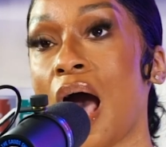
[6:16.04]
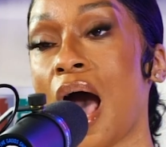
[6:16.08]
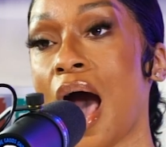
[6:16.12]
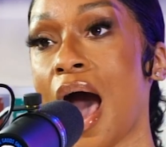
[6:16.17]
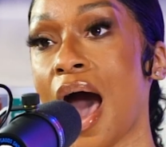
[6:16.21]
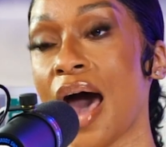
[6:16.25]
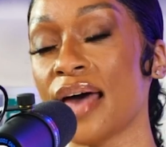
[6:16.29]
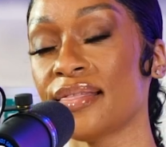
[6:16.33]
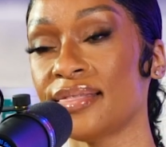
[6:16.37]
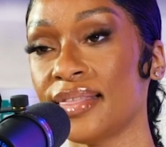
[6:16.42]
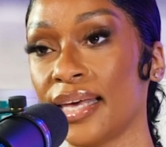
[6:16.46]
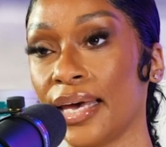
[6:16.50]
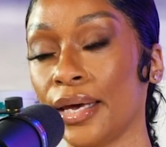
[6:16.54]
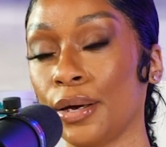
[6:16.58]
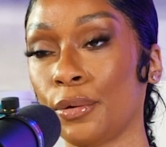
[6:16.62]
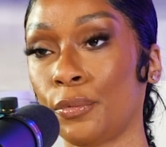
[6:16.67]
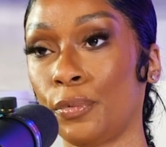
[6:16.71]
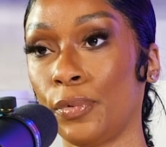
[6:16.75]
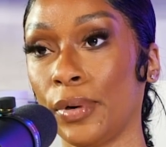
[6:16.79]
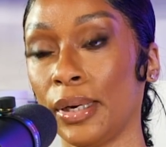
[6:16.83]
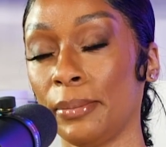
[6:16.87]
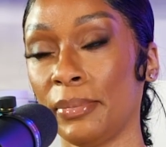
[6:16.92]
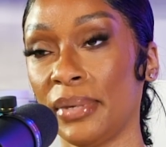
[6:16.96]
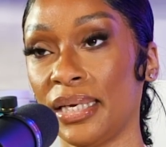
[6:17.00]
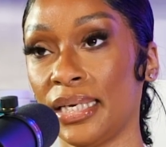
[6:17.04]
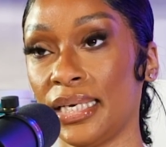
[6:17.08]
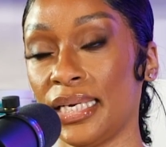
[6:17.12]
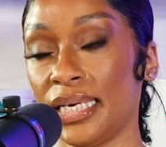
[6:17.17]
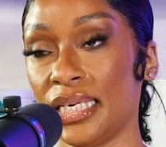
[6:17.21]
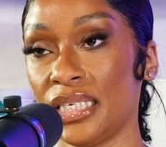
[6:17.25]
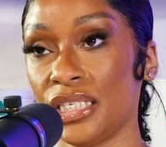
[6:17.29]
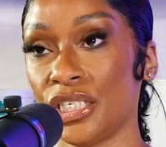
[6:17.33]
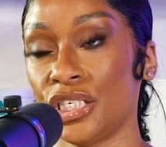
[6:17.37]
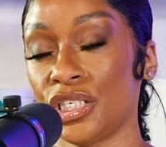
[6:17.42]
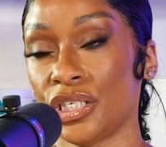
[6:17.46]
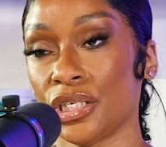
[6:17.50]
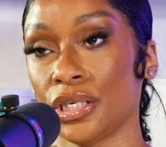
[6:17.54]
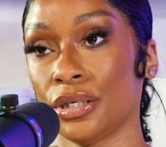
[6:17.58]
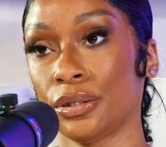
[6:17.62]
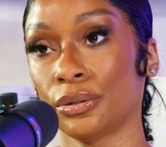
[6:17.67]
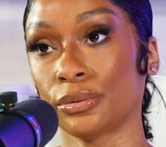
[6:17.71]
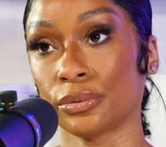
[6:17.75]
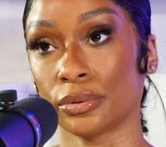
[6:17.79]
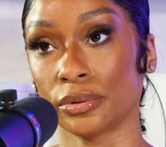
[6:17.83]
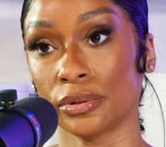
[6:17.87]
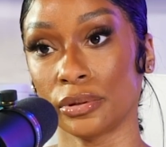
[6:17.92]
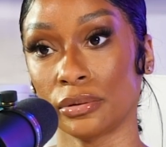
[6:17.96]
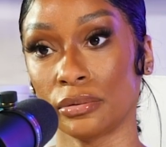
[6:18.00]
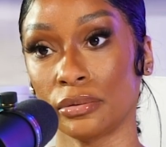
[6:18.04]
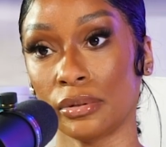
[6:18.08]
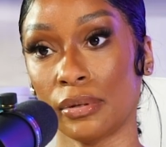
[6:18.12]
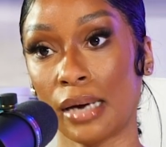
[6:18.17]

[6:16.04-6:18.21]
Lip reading: I think women in general,